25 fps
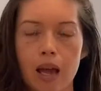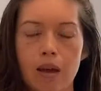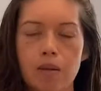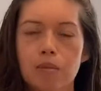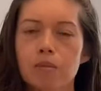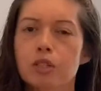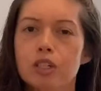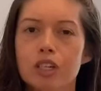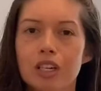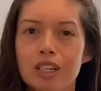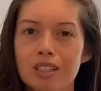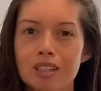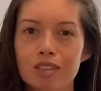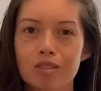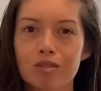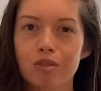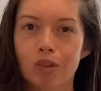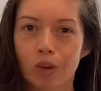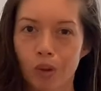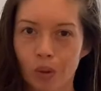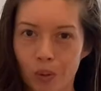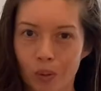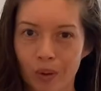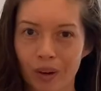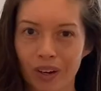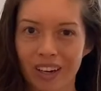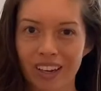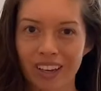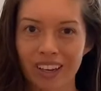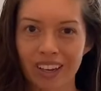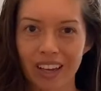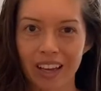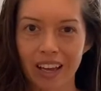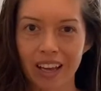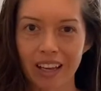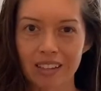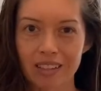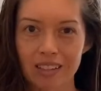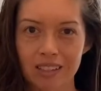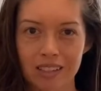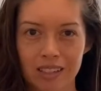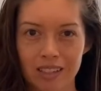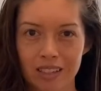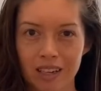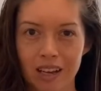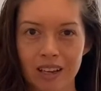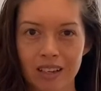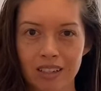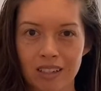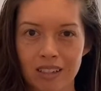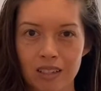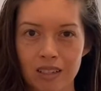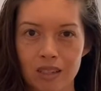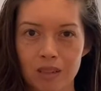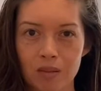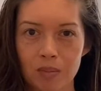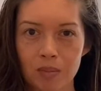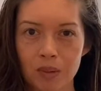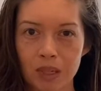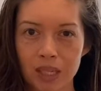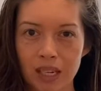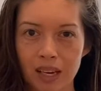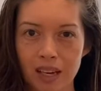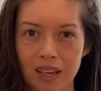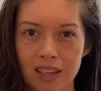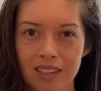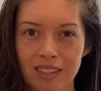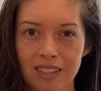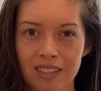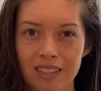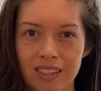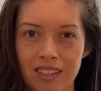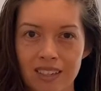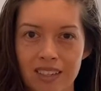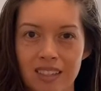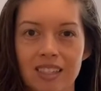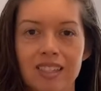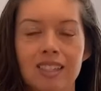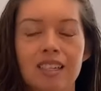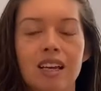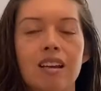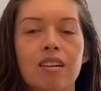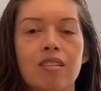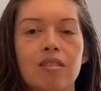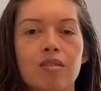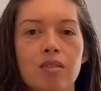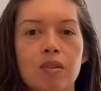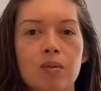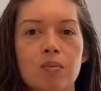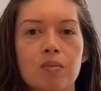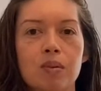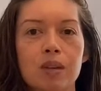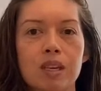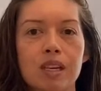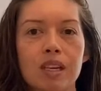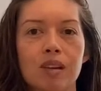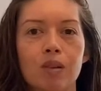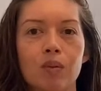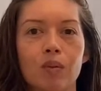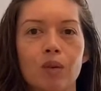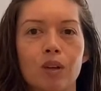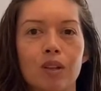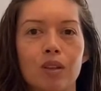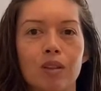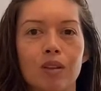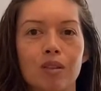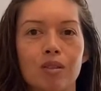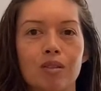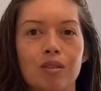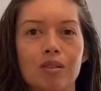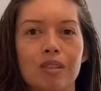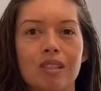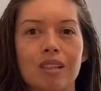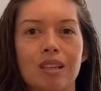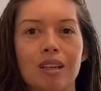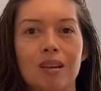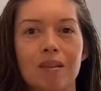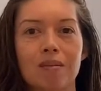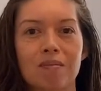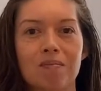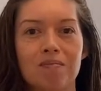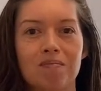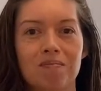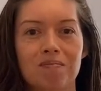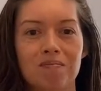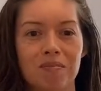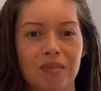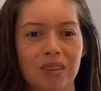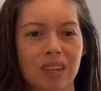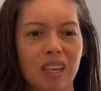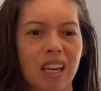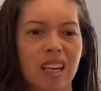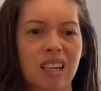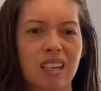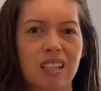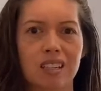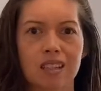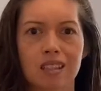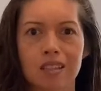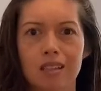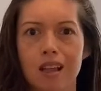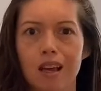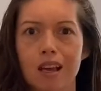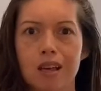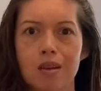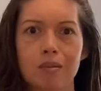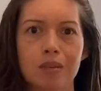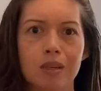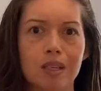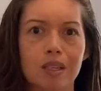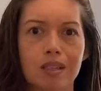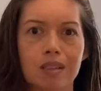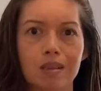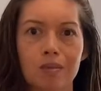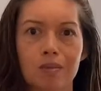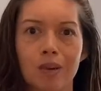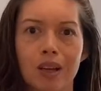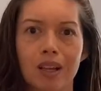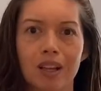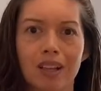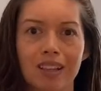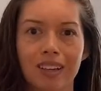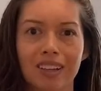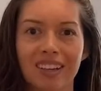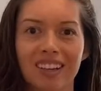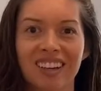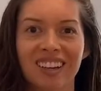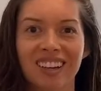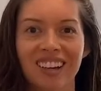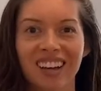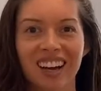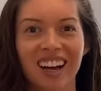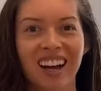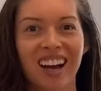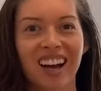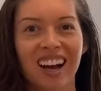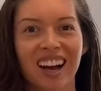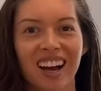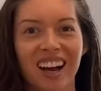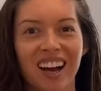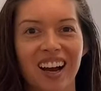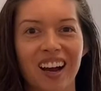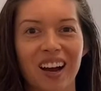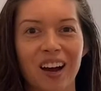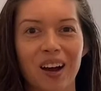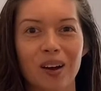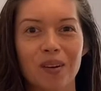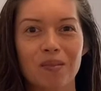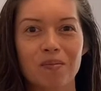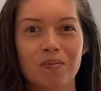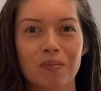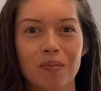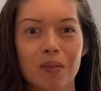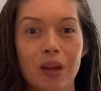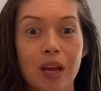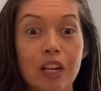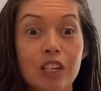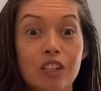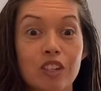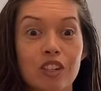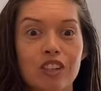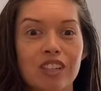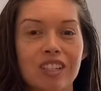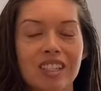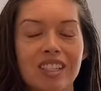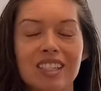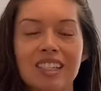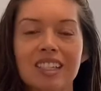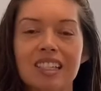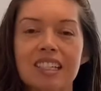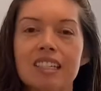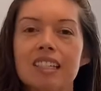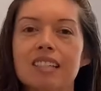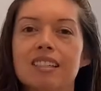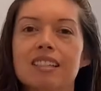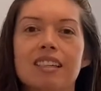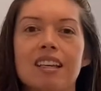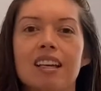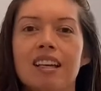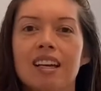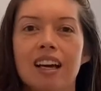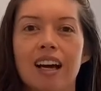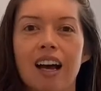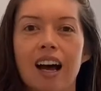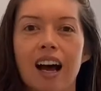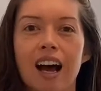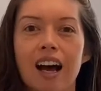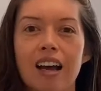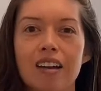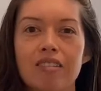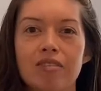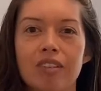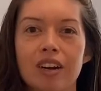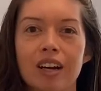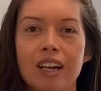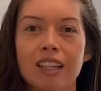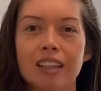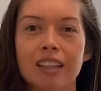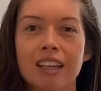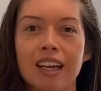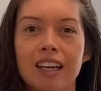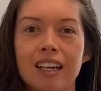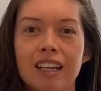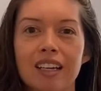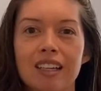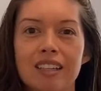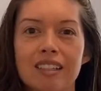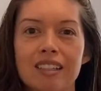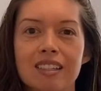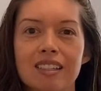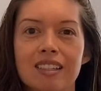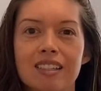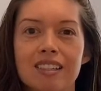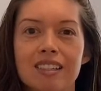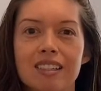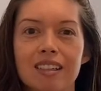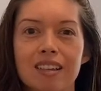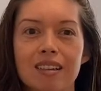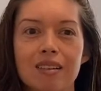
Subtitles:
just floored and stunned, because instead of it being one of those kind of slimy, smelly entrances, I find that it's